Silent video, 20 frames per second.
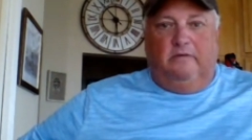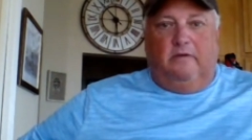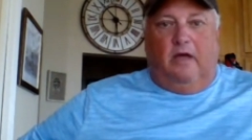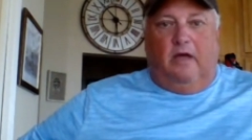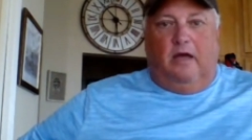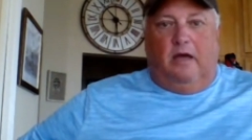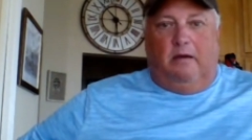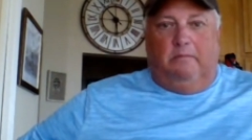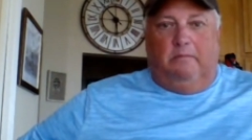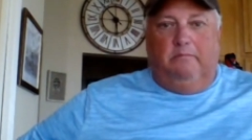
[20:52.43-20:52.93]

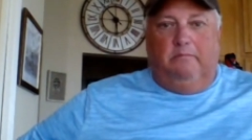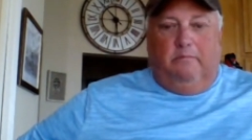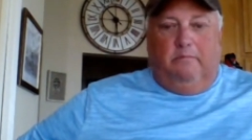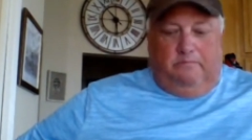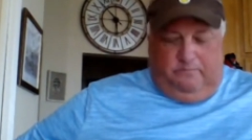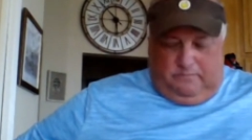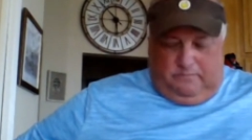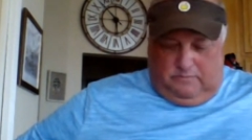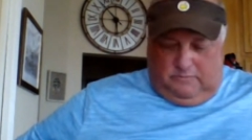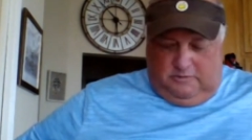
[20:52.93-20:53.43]

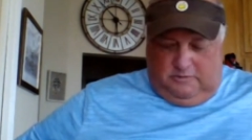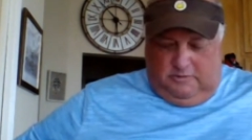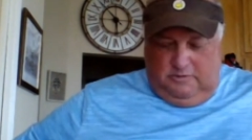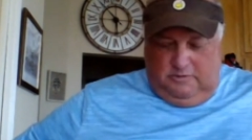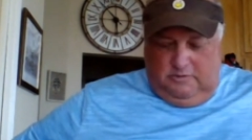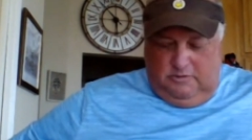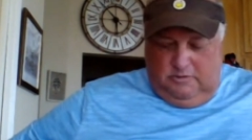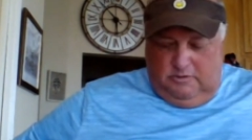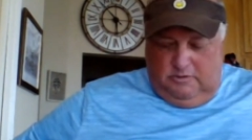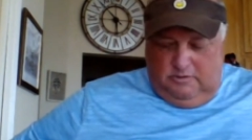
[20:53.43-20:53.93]
um,
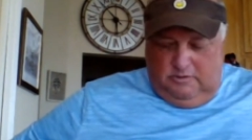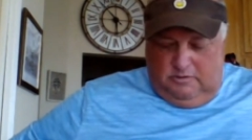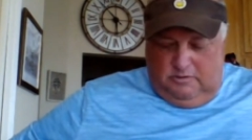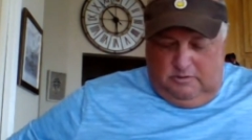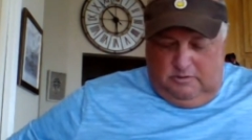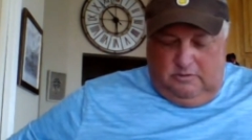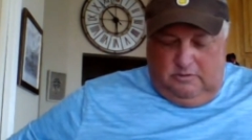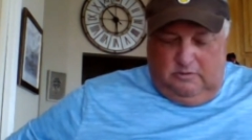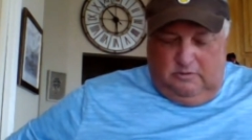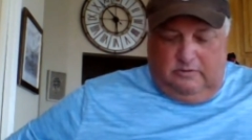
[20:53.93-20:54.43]

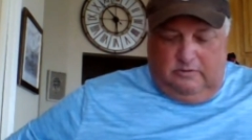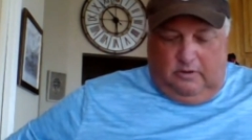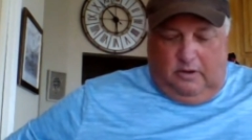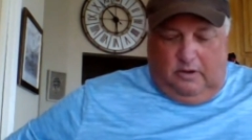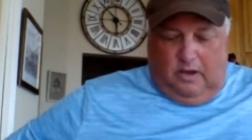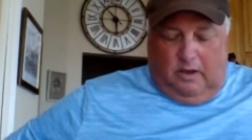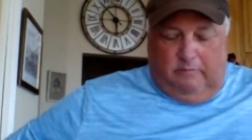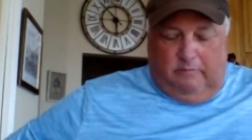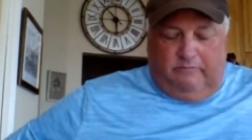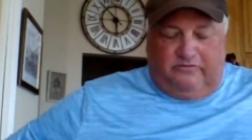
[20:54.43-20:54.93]

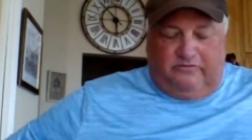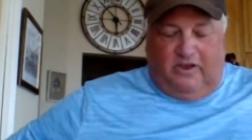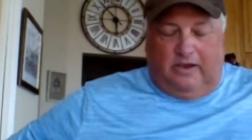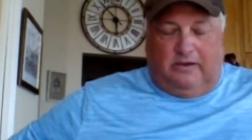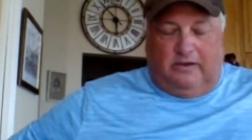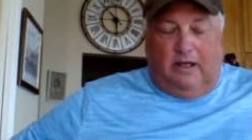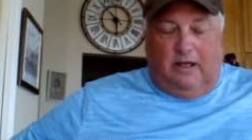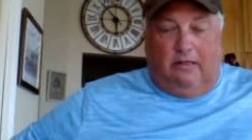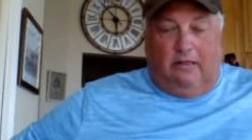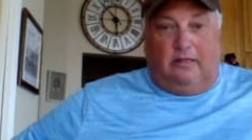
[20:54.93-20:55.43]
um,
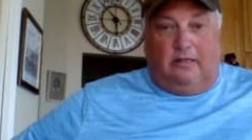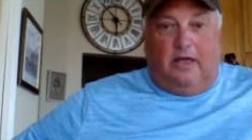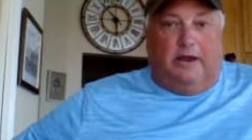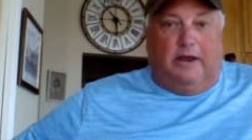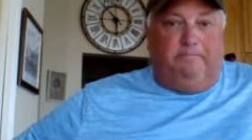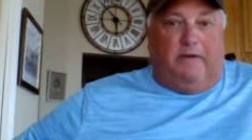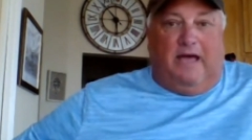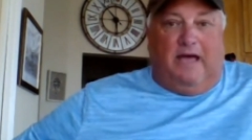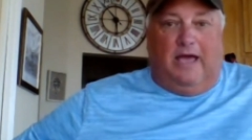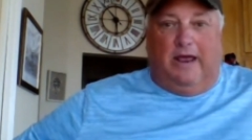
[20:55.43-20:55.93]
psychedelic
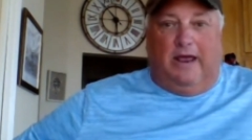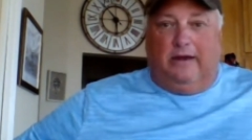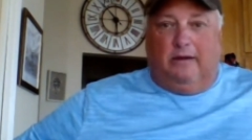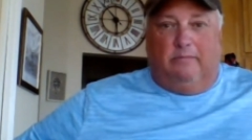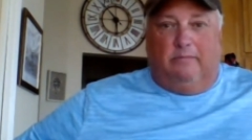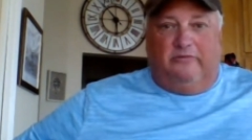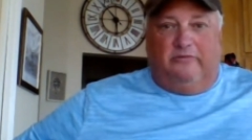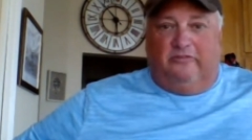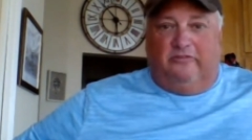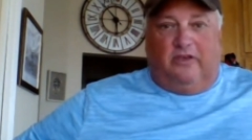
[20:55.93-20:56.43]
light behind
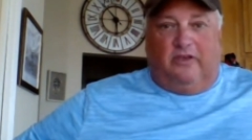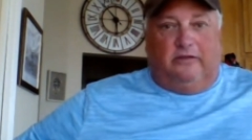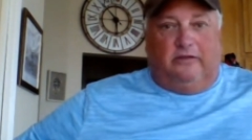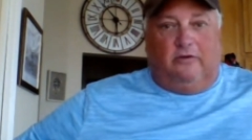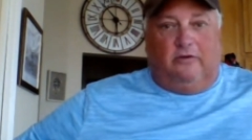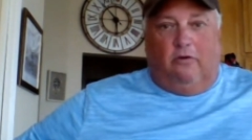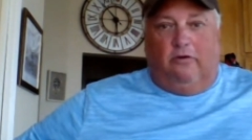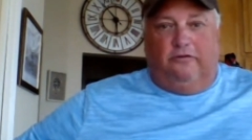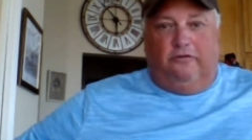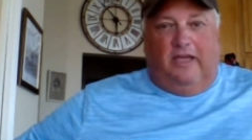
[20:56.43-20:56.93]
them, just like
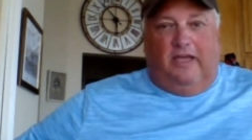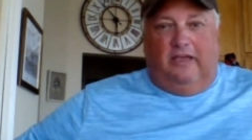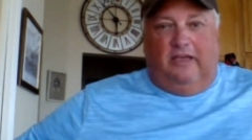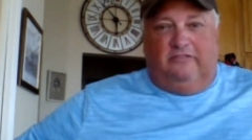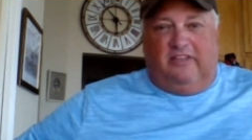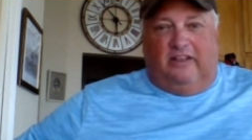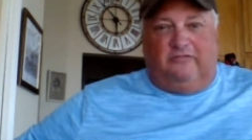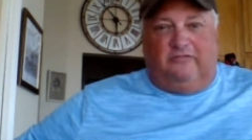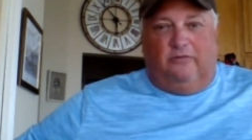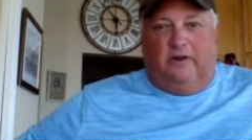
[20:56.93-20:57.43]
the old days.
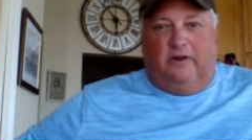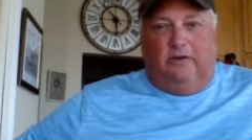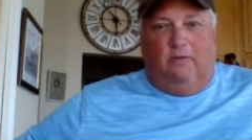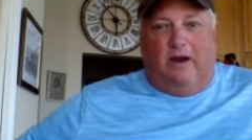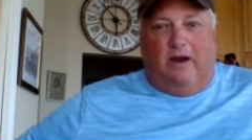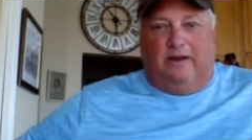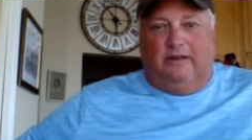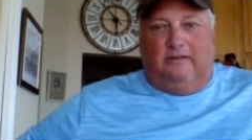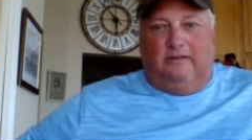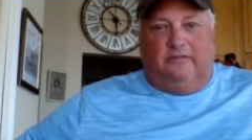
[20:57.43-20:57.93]
Yeah. That's what we
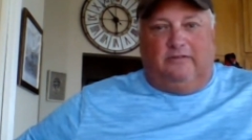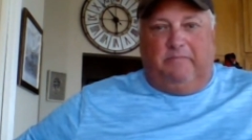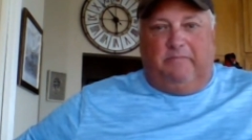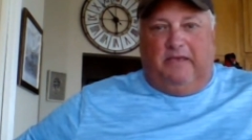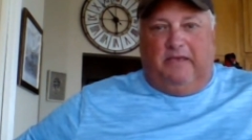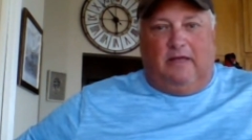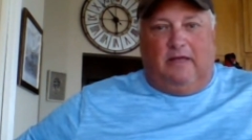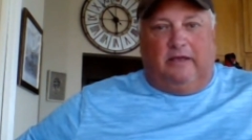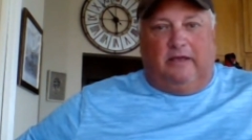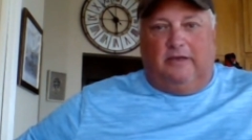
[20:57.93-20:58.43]
wanted it to
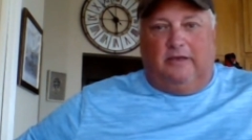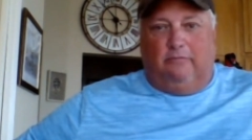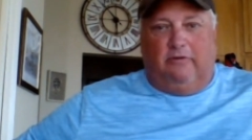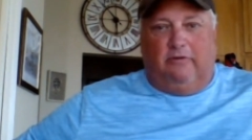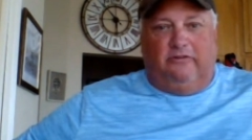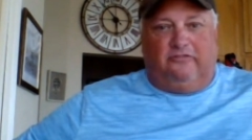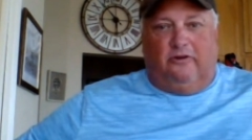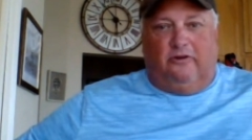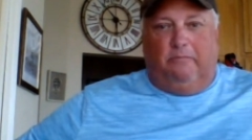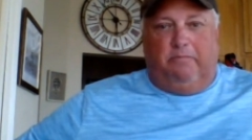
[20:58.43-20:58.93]
be like the
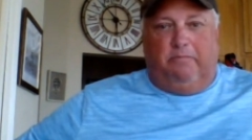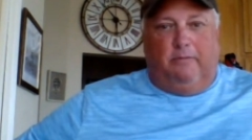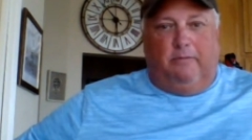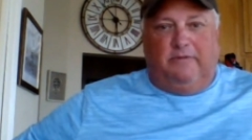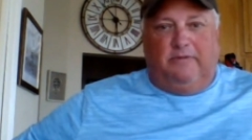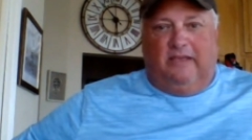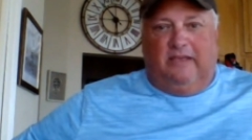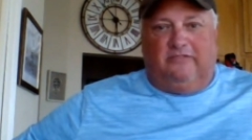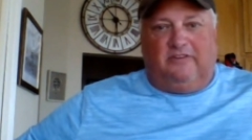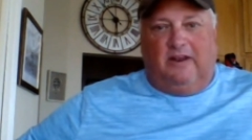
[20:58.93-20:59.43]
original pub
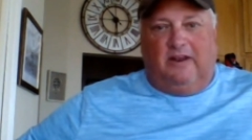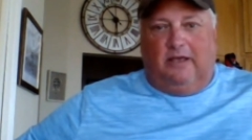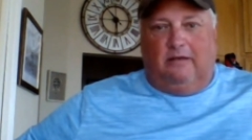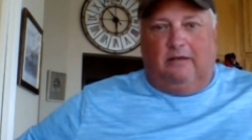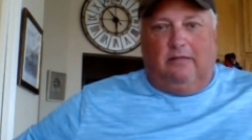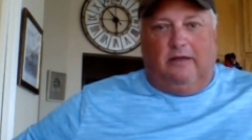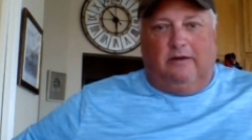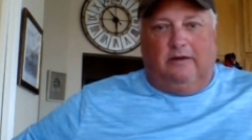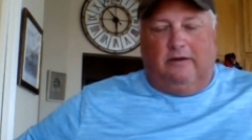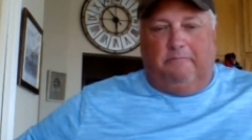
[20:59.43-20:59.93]
days in
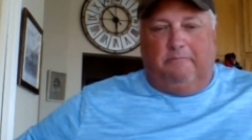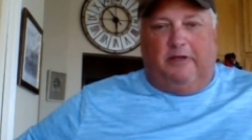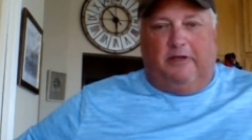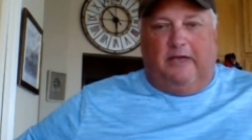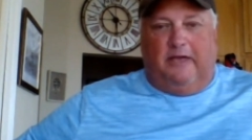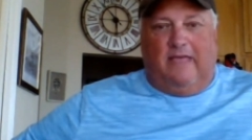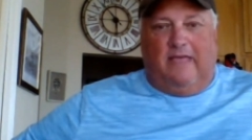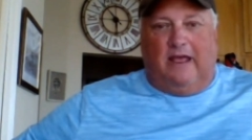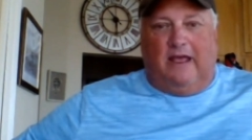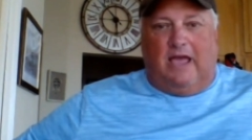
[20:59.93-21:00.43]
England and
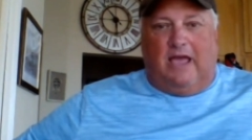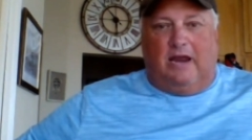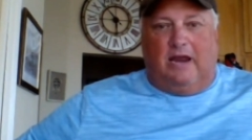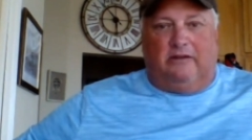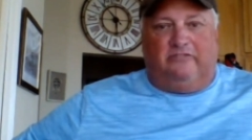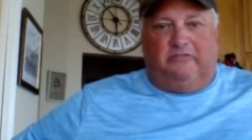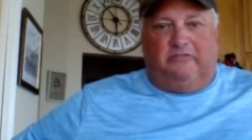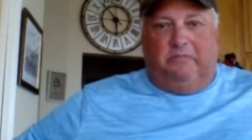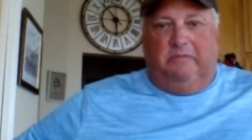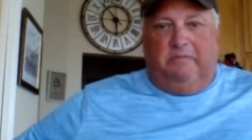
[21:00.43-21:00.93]
playing that kind
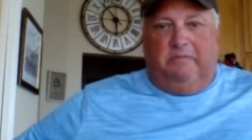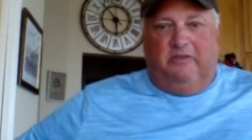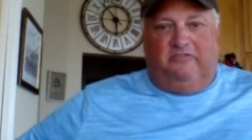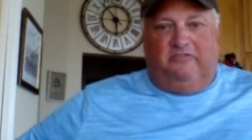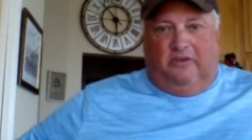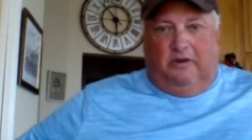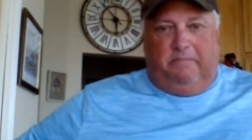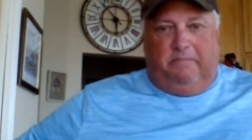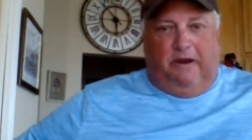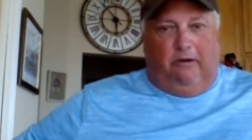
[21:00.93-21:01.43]
of
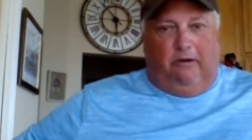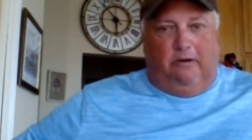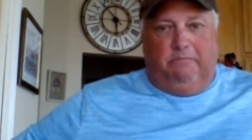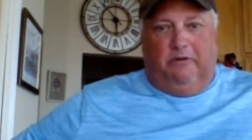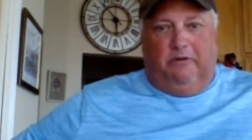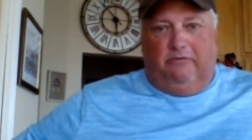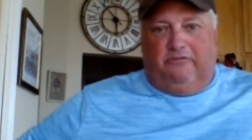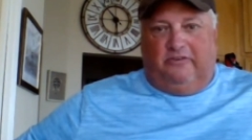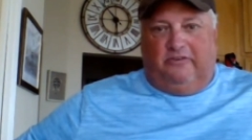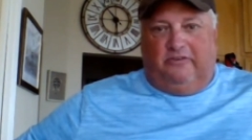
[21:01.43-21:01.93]
Syd Barrett
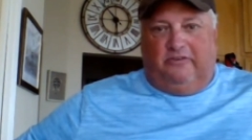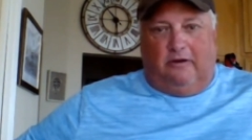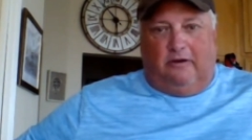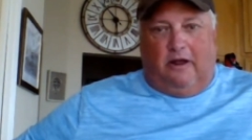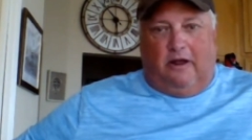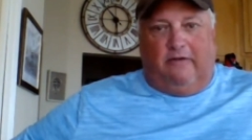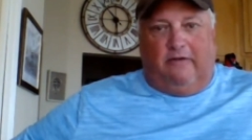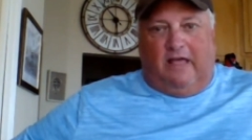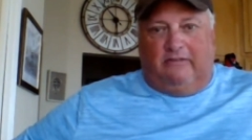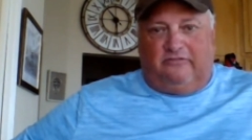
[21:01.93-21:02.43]
music and
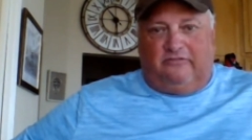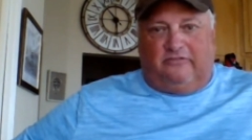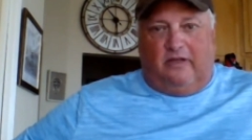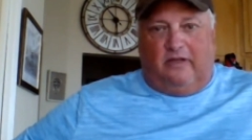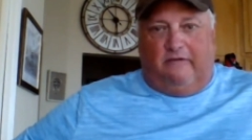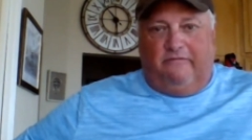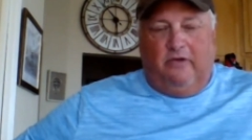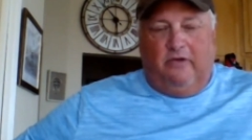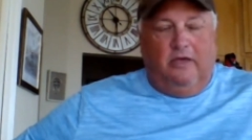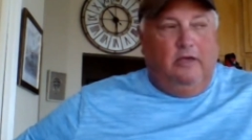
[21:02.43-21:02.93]
all that
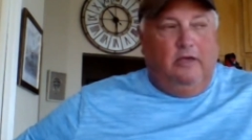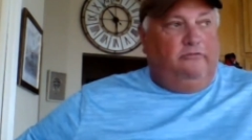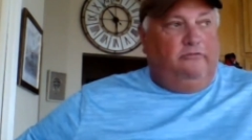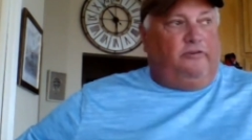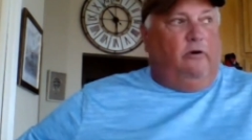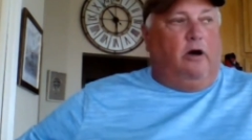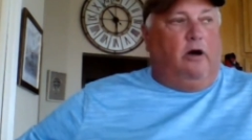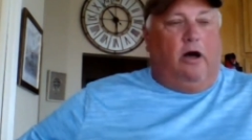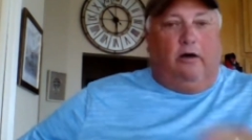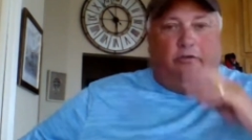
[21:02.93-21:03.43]
stuff.
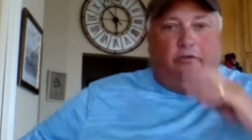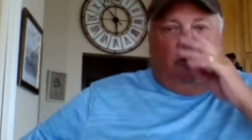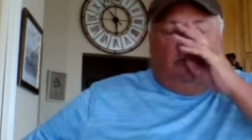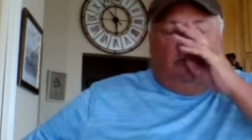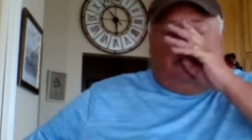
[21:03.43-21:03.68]
So all those